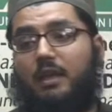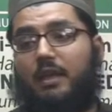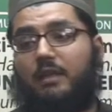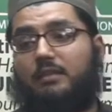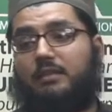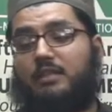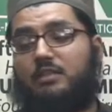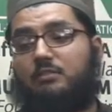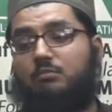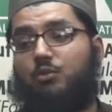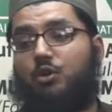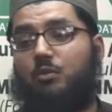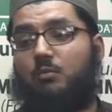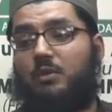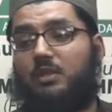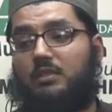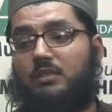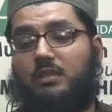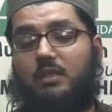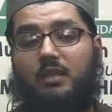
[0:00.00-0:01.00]
at this
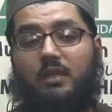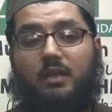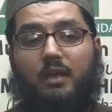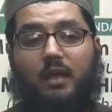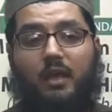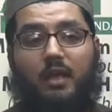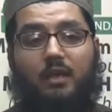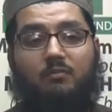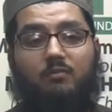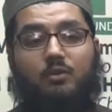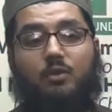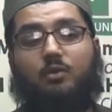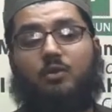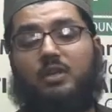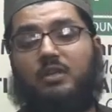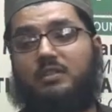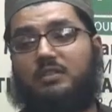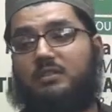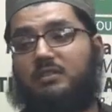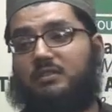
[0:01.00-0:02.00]
moment I've
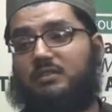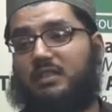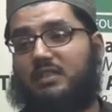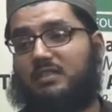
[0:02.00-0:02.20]
noticed